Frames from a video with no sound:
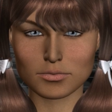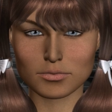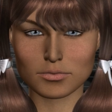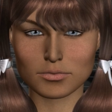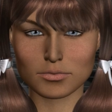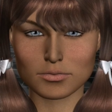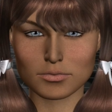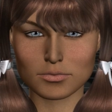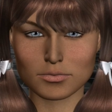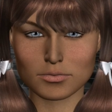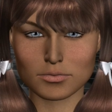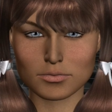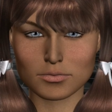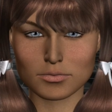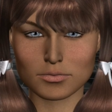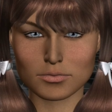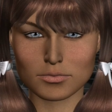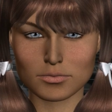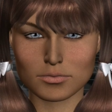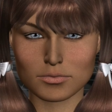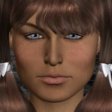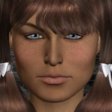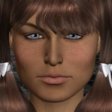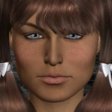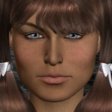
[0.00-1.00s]

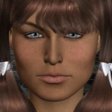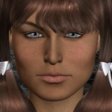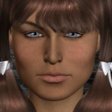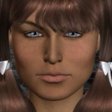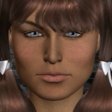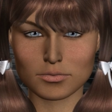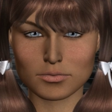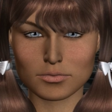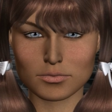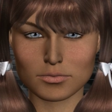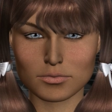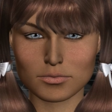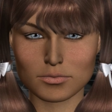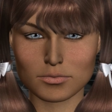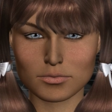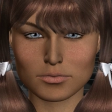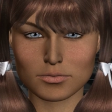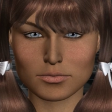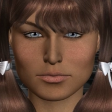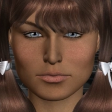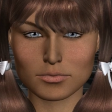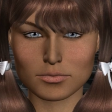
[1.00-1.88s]
[no speech]